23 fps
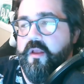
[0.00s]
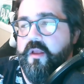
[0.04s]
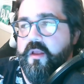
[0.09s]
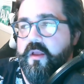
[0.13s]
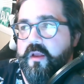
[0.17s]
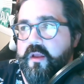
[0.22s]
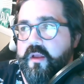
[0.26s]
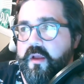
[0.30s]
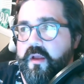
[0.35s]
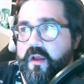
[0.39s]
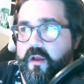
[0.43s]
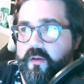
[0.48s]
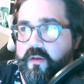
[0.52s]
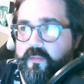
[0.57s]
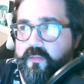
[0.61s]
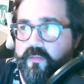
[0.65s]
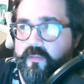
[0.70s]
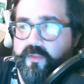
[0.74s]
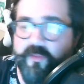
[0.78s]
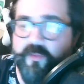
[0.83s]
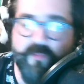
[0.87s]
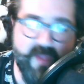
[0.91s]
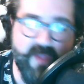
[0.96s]
um,
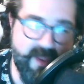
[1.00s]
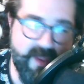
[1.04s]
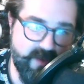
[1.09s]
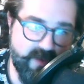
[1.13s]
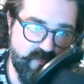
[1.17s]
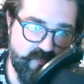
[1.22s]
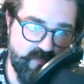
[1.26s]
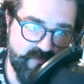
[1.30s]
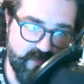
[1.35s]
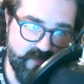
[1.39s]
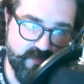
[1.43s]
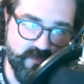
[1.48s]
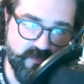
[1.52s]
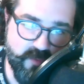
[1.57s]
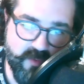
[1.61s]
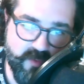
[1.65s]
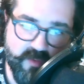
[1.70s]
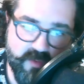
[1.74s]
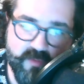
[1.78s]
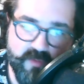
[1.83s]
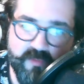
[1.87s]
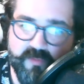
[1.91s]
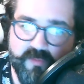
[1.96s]
The Man Who Fell to
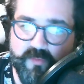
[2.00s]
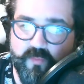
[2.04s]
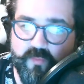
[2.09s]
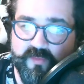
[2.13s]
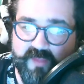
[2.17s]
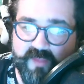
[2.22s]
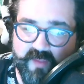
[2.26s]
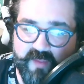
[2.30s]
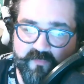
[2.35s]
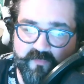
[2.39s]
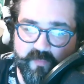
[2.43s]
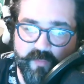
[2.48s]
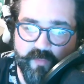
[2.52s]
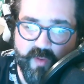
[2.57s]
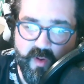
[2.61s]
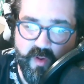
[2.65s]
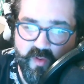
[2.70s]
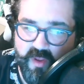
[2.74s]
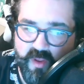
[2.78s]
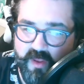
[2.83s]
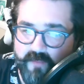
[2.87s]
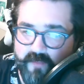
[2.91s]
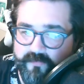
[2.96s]
Earth with David
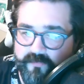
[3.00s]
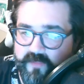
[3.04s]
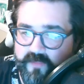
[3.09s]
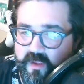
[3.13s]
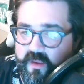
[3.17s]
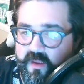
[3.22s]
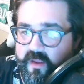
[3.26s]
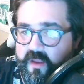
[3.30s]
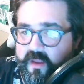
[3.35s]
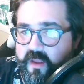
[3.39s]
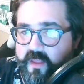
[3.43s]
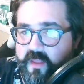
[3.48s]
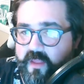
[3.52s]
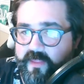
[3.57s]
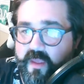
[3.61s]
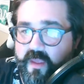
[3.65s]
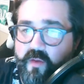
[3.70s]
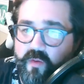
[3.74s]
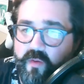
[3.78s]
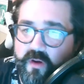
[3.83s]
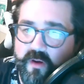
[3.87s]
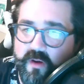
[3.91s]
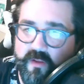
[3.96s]
Bowie, and they
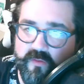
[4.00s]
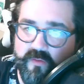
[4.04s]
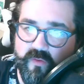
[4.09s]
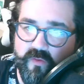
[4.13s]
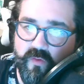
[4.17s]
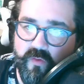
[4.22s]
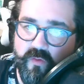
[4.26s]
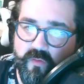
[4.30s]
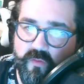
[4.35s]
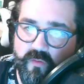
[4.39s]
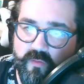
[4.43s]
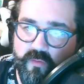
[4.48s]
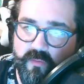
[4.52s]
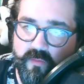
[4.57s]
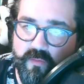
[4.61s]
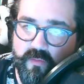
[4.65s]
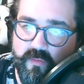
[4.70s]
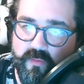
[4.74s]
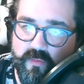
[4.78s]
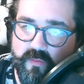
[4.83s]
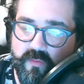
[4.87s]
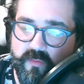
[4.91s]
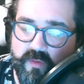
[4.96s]
were gonna do
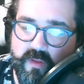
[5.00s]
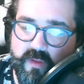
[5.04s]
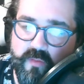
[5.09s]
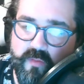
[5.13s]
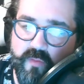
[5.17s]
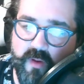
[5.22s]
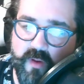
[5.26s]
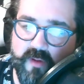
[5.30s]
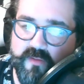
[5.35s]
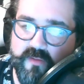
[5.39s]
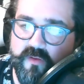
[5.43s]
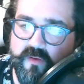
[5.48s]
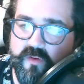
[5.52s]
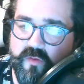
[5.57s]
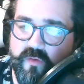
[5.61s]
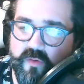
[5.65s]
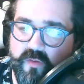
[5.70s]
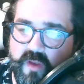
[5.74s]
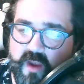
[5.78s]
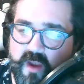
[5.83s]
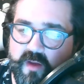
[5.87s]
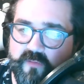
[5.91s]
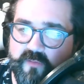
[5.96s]
he wanted to do
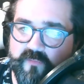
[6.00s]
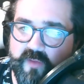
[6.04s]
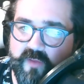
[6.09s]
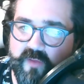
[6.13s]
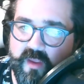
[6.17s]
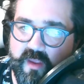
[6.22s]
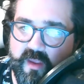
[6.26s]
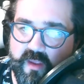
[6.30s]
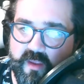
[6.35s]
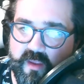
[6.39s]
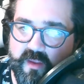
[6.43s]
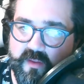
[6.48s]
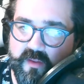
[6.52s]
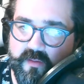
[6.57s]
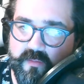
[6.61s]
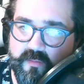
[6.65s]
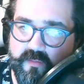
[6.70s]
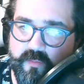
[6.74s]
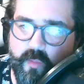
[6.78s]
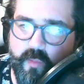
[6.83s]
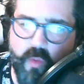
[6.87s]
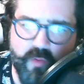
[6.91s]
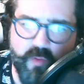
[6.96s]
kind of a
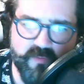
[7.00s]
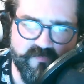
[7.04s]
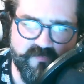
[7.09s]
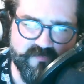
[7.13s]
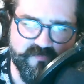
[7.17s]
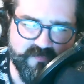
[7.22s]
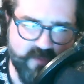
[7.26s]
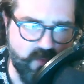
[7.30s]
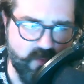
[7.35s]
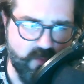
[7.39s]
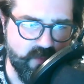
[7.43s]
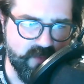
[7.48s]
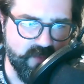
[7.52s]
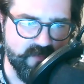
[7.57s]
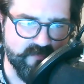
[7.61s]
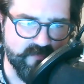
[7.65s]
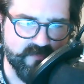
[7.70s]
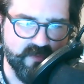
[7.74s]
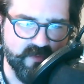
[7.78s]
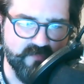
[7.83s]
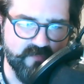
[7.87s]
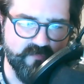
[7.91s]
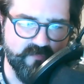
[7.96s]
more serious,
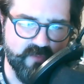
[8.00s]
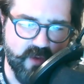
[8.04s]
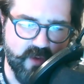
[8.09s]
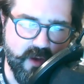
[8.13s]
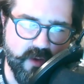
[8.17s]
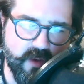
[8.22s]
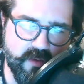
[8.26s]
kind of dark